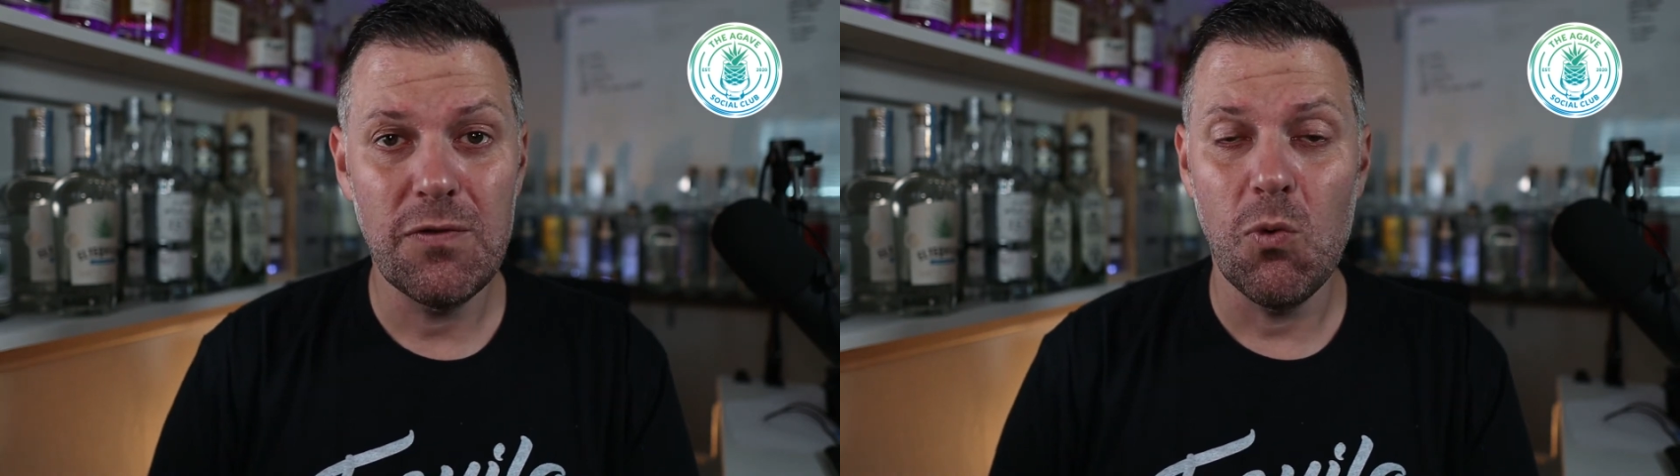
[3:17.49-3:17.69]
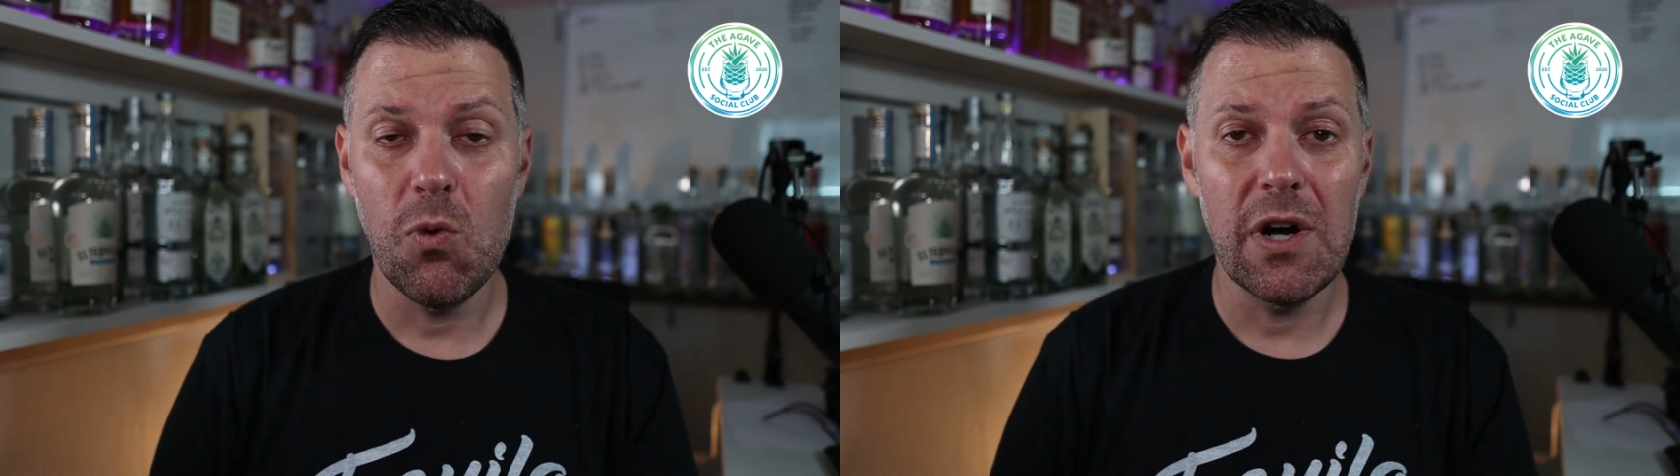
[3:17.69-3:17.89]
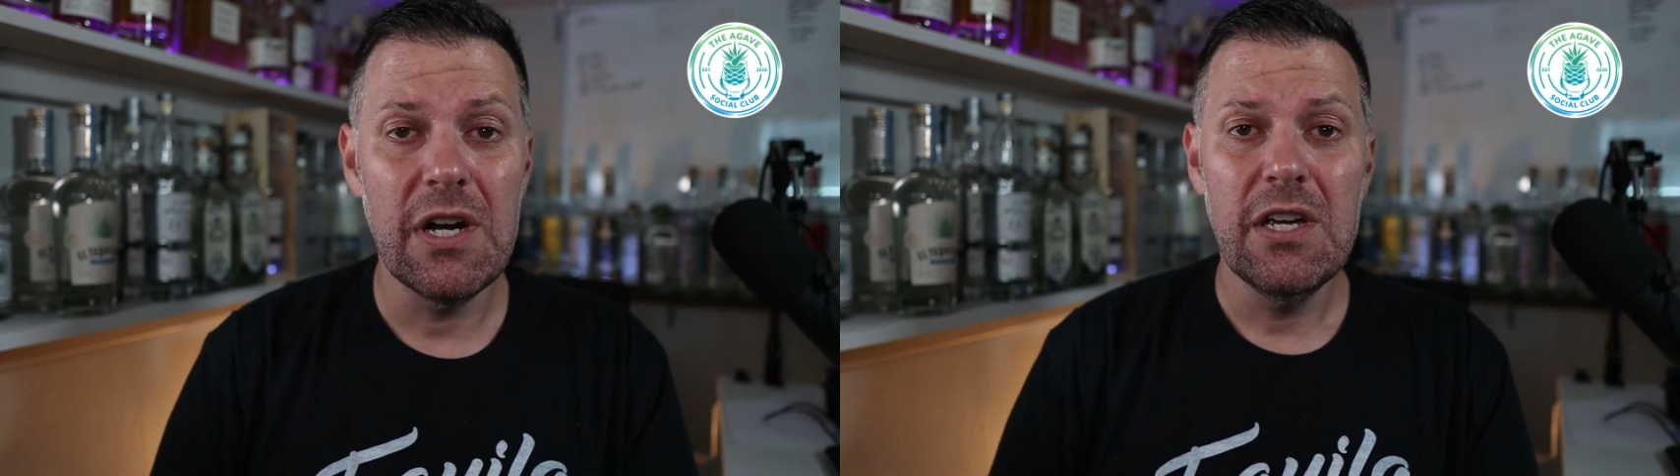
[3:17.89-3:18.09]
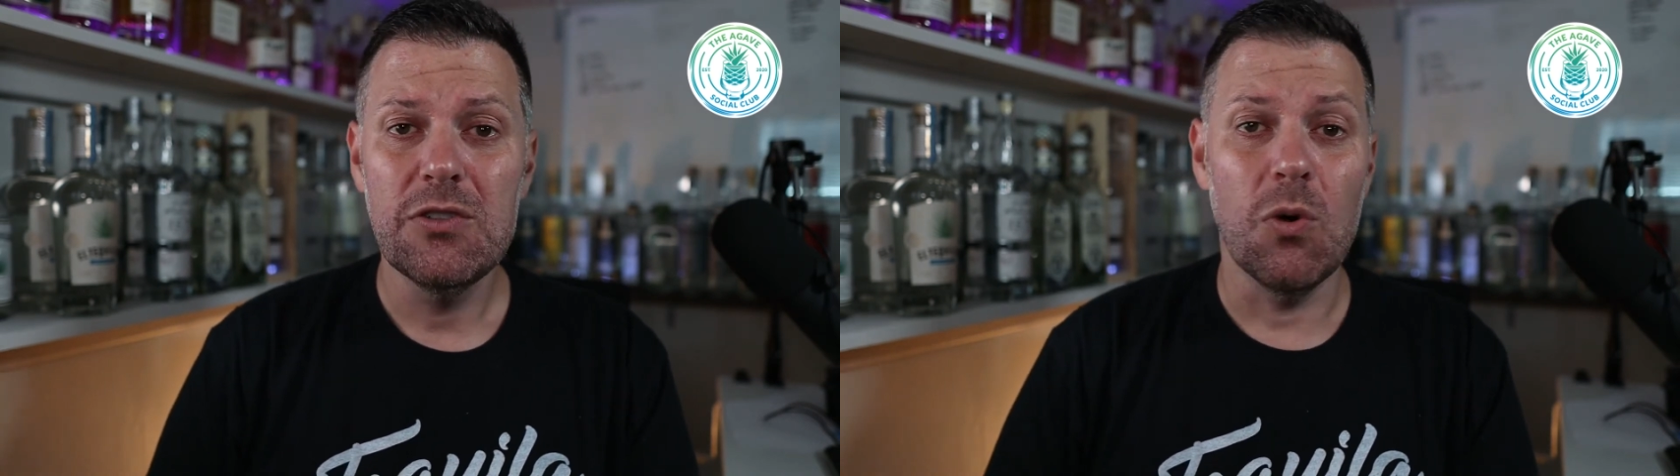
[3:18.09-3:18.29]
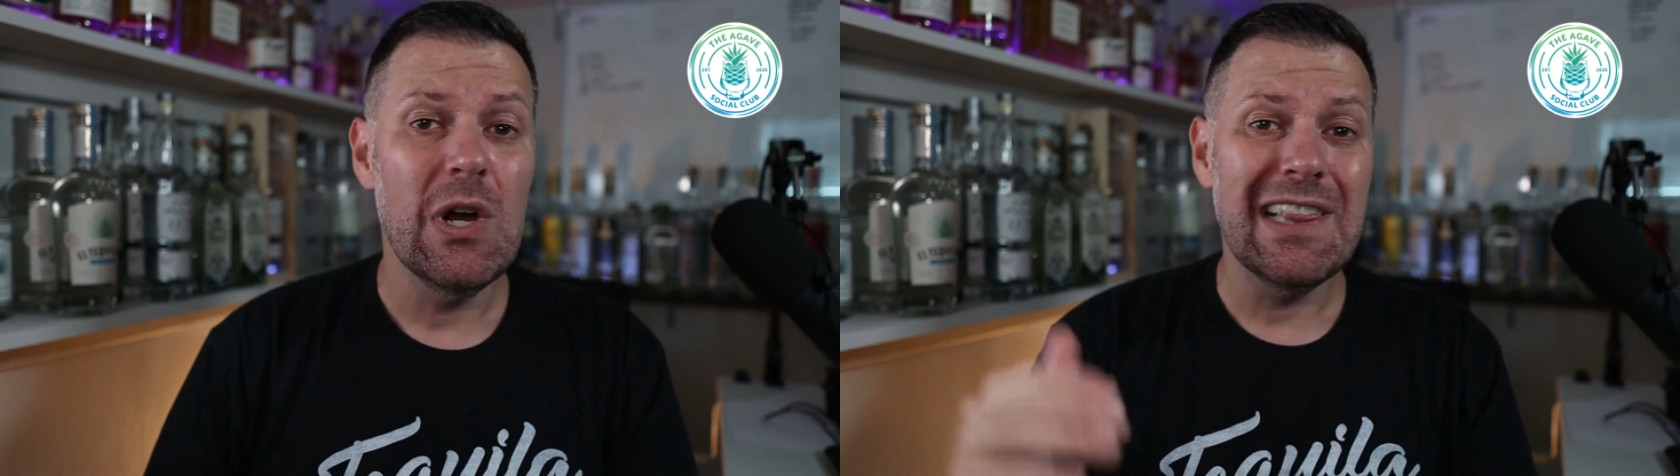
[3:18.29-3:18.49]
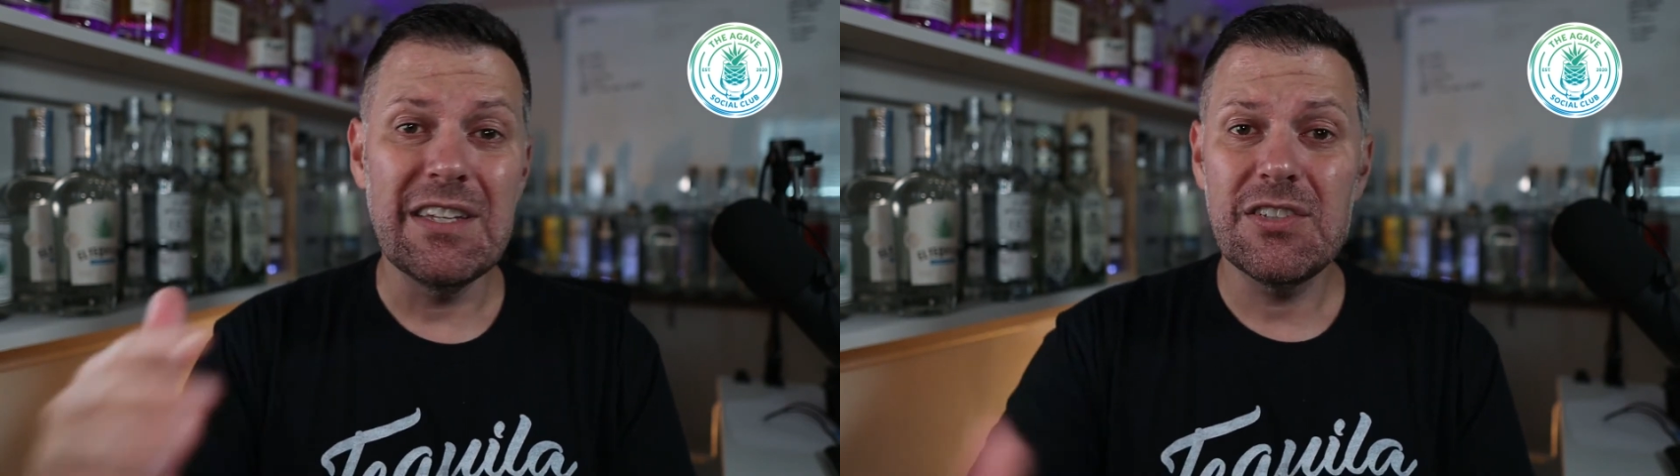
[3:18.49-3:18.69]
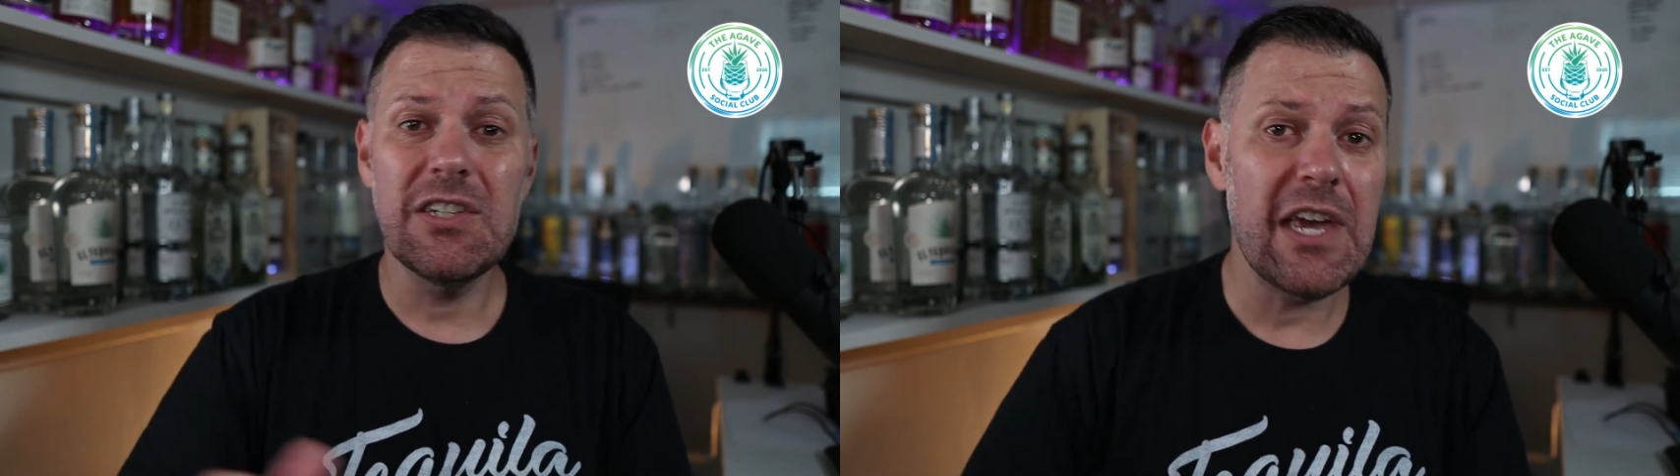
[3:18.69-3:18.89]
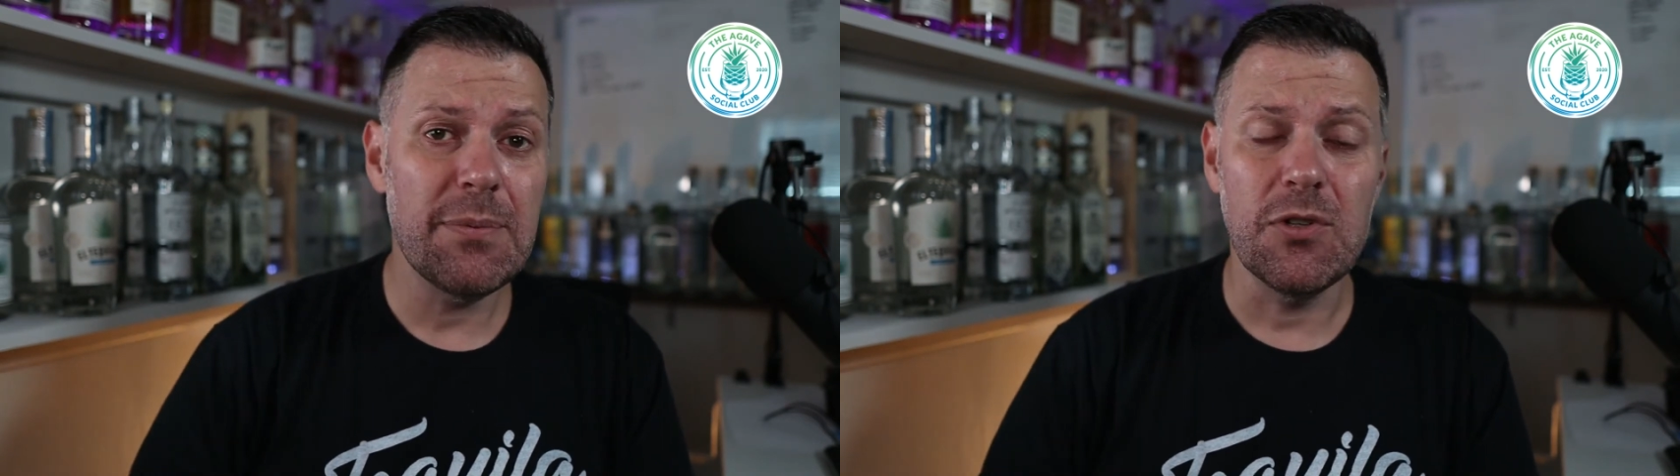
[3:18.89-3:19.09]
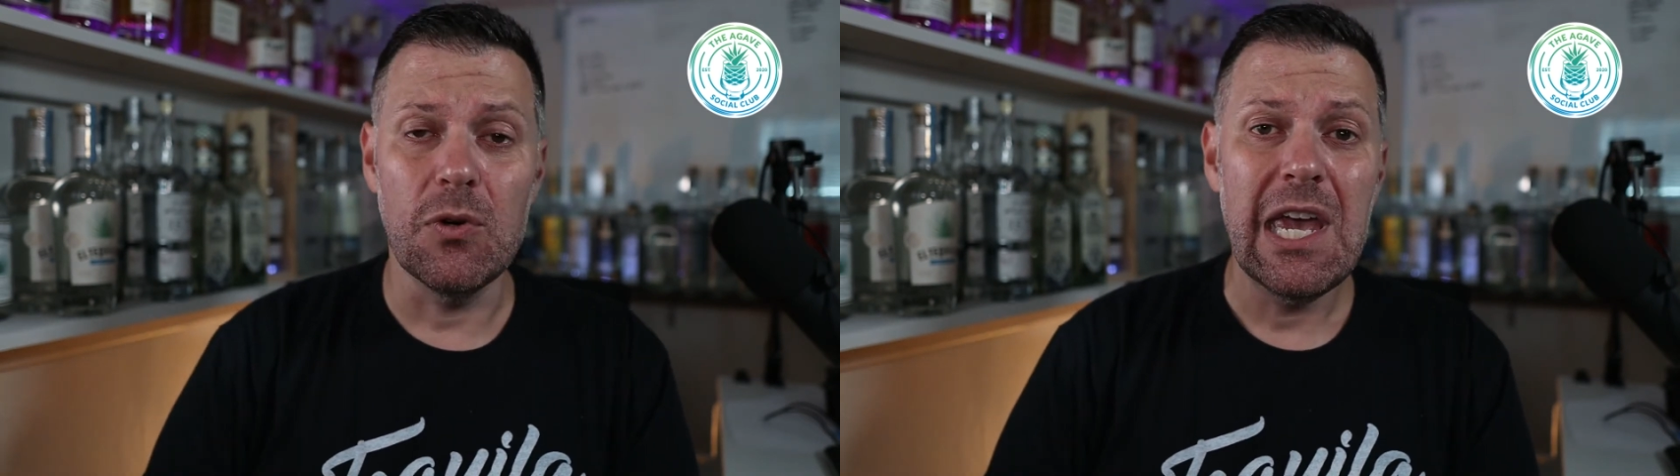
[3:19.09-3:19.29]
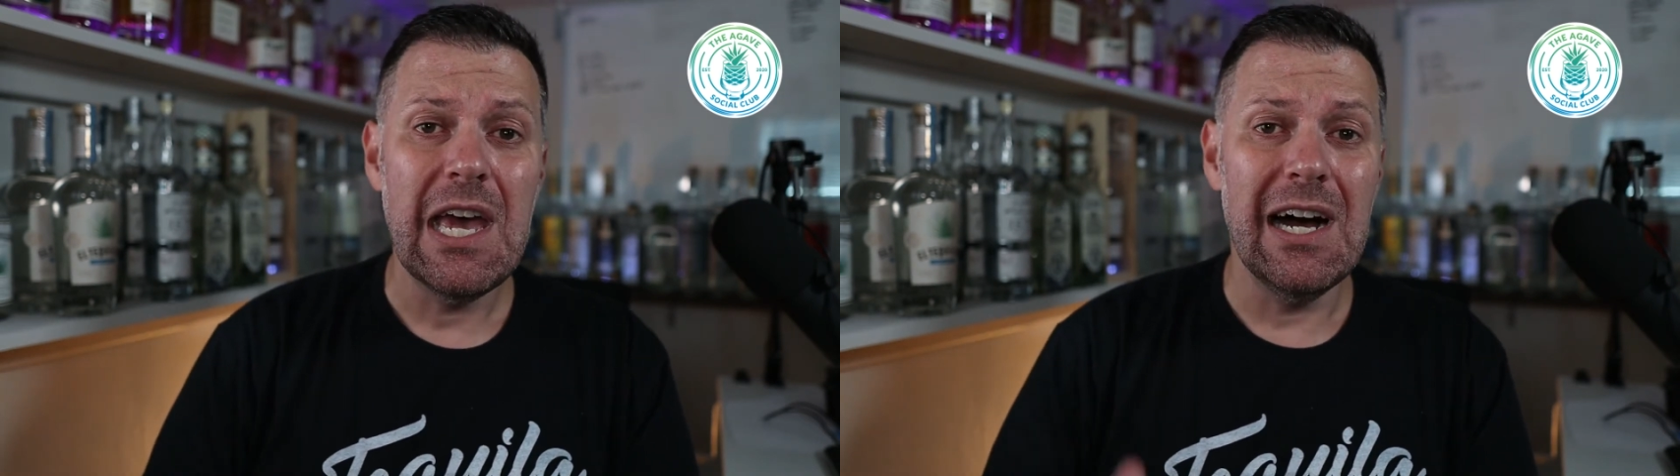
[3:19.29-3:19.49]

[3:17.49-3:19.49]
for. So listen to the episode.